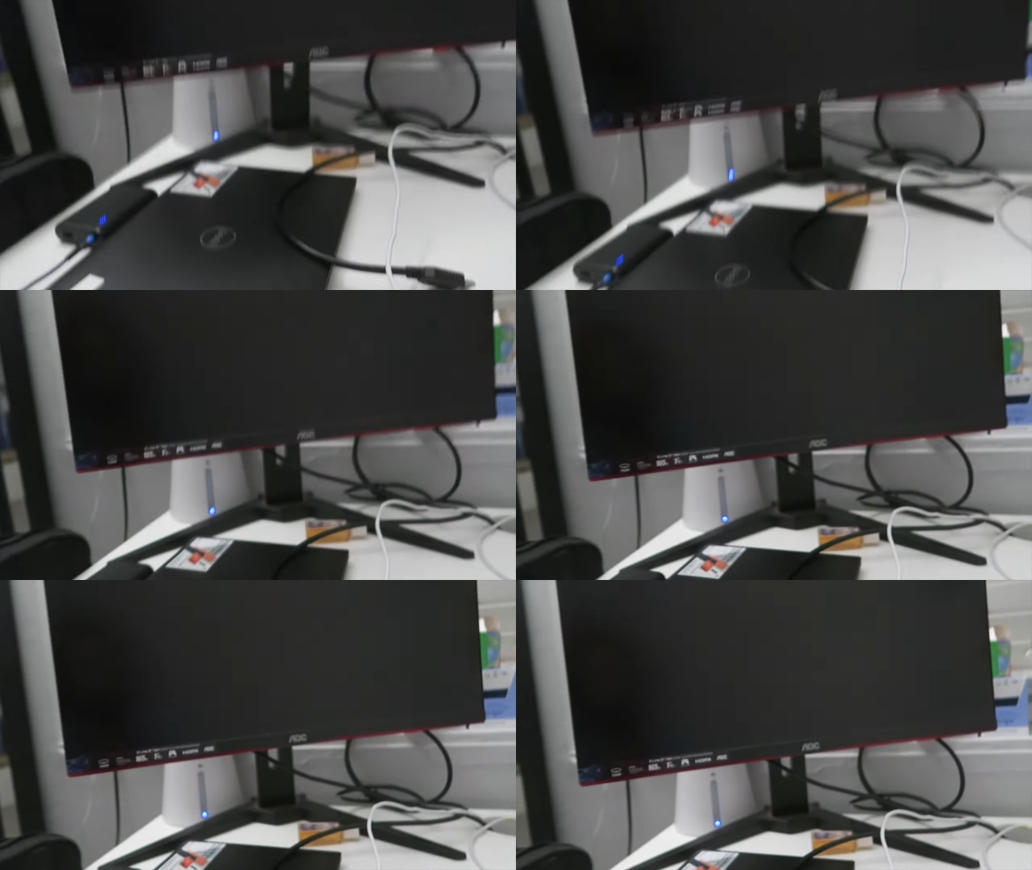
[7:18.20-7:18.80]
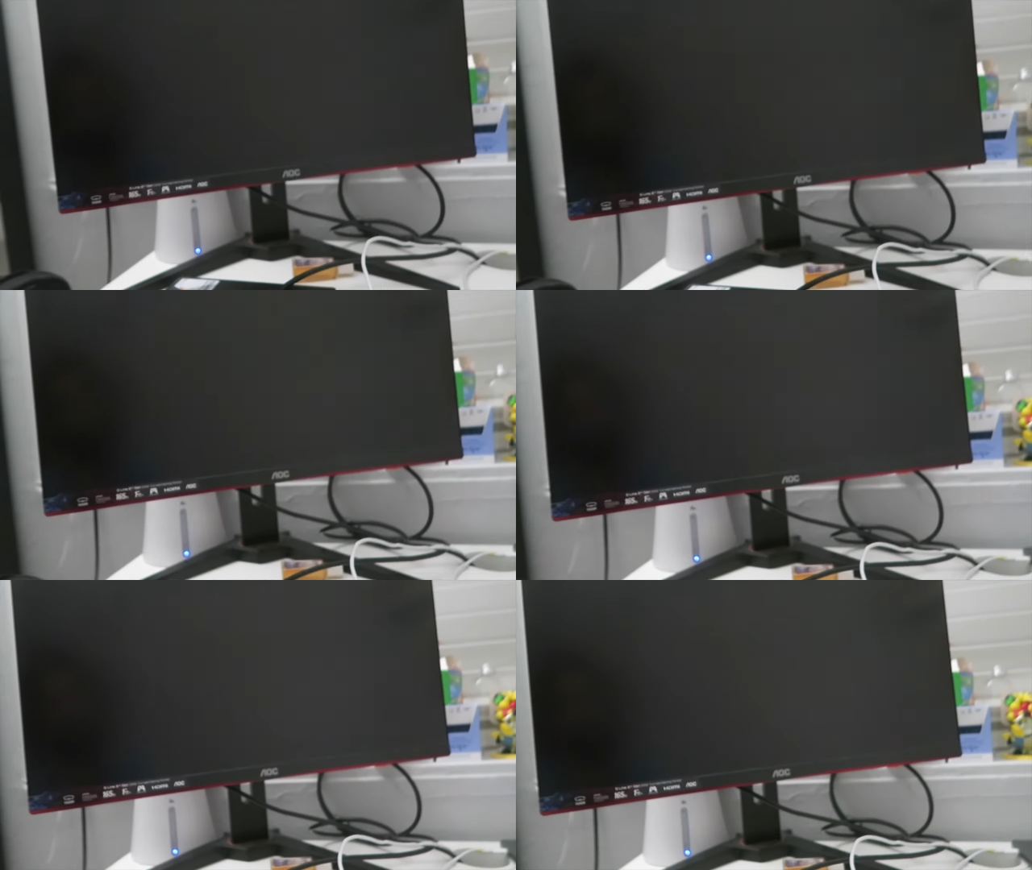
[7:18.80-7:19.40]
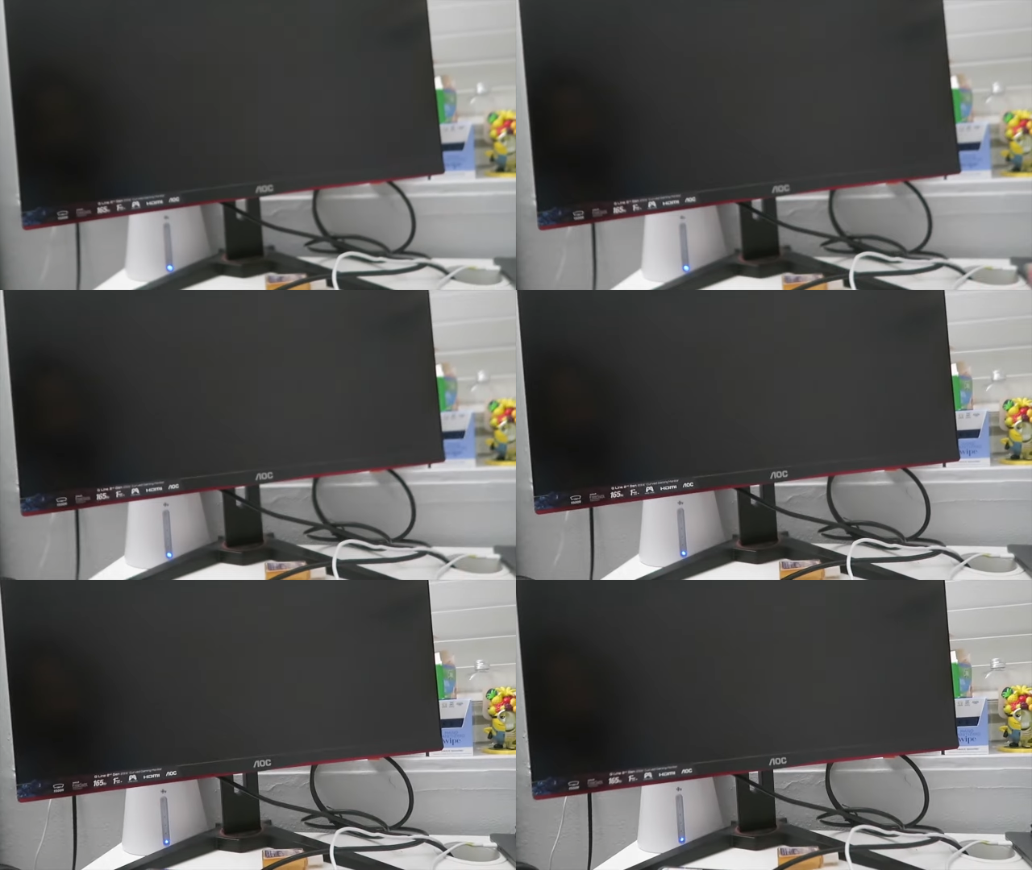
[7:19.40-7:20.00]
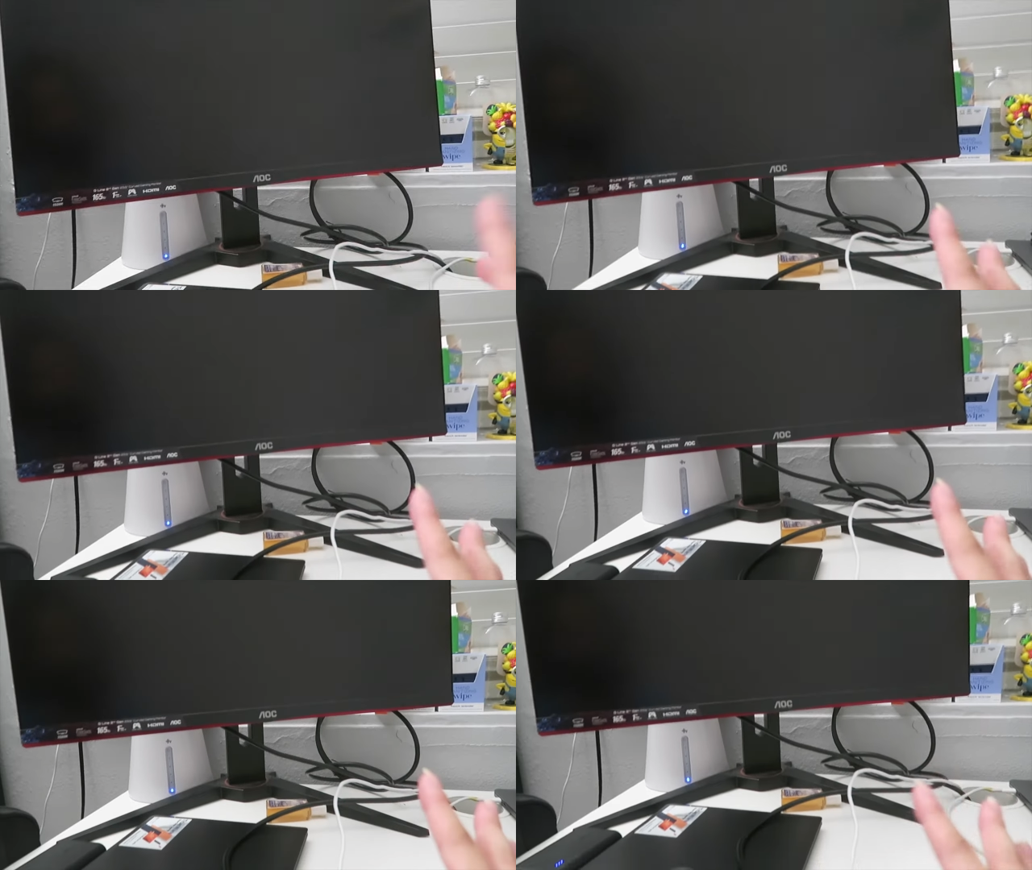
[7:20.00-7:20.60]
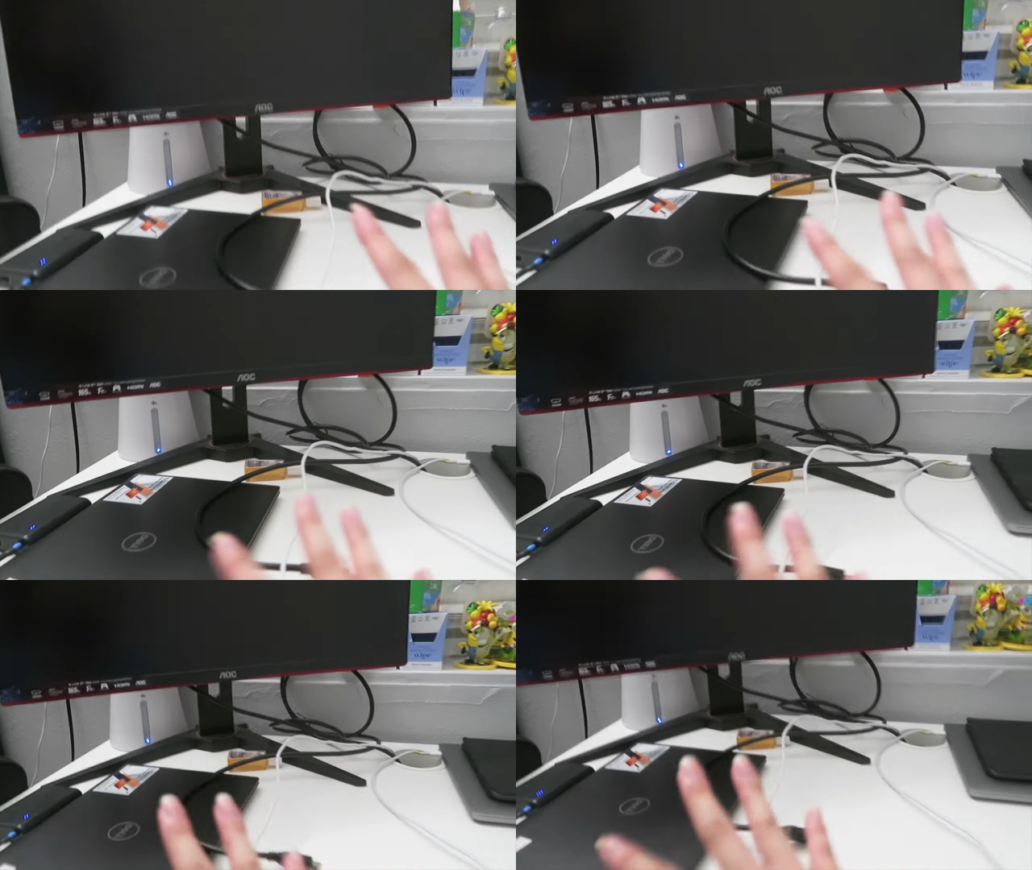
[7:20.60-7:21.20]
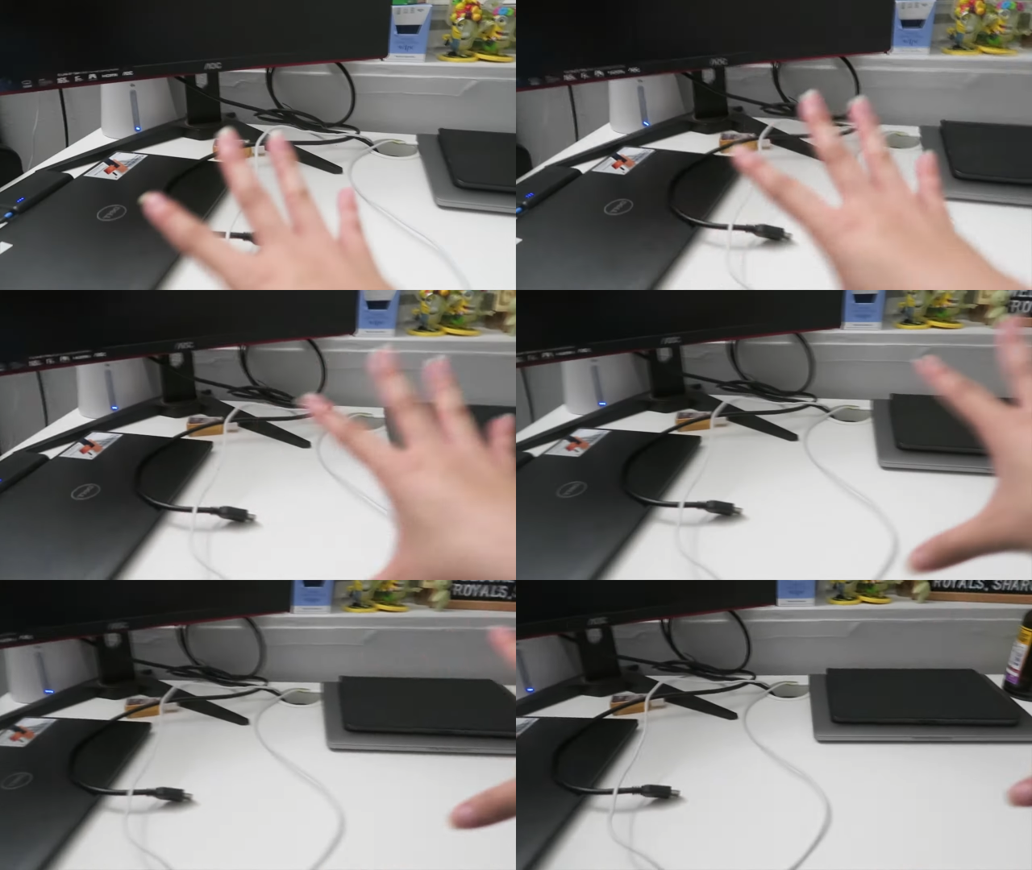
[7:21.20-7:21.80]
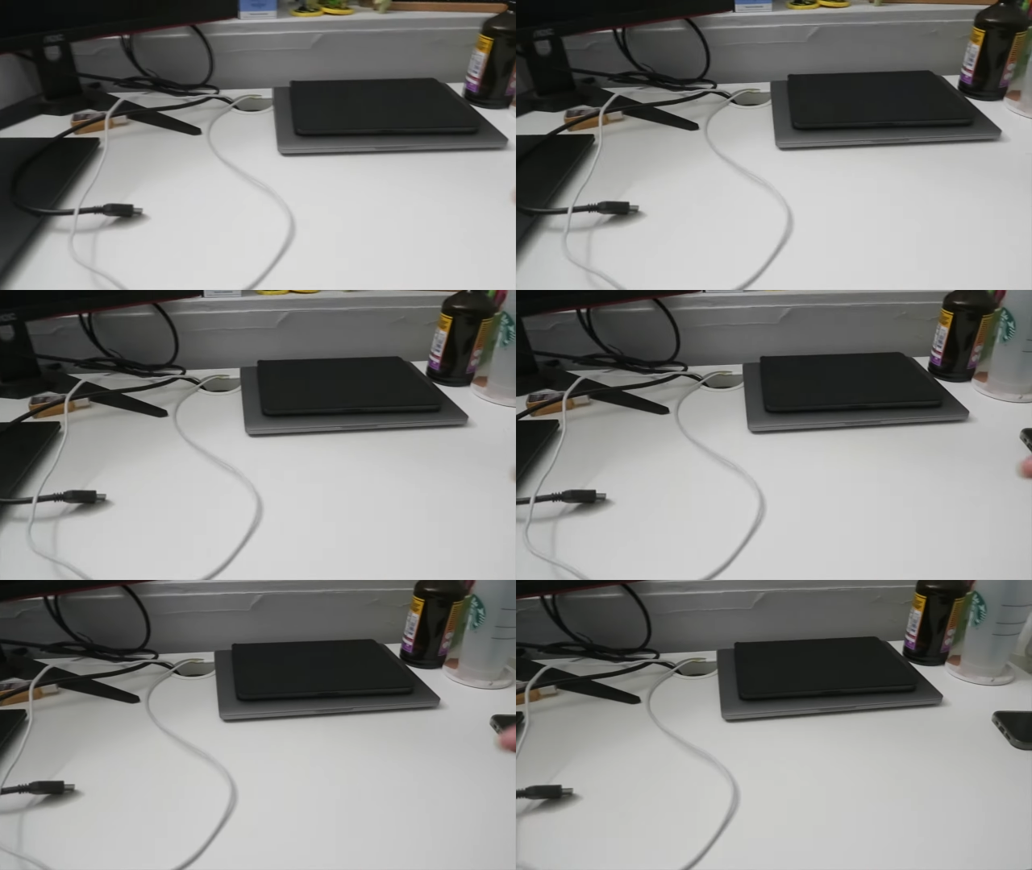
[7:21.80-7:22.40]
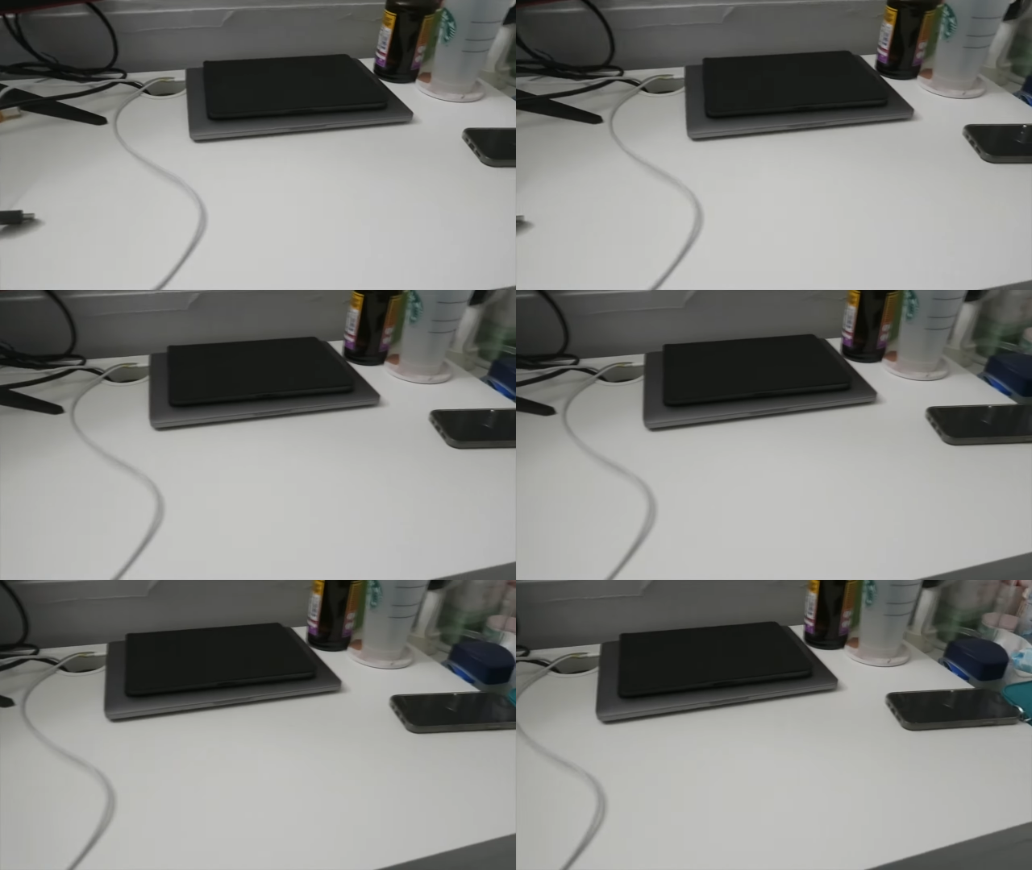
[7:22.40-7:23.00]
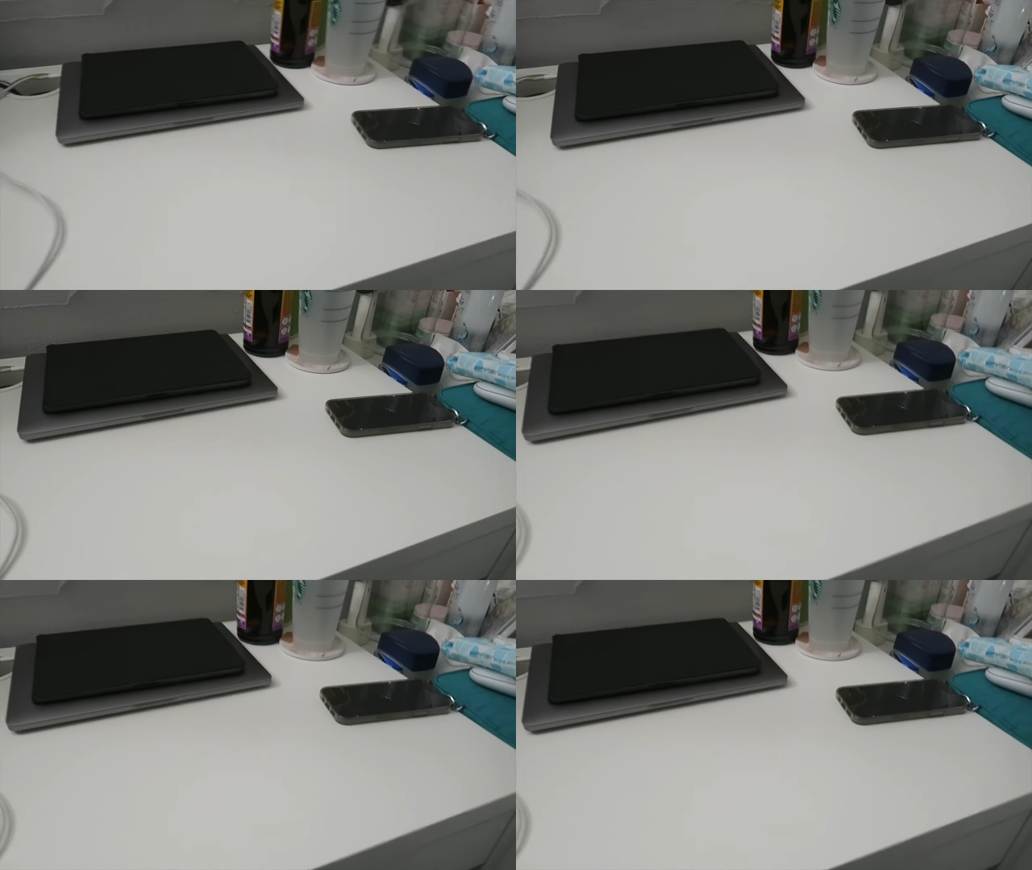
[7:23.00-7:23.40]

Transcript: Nobody's mouth can be seen.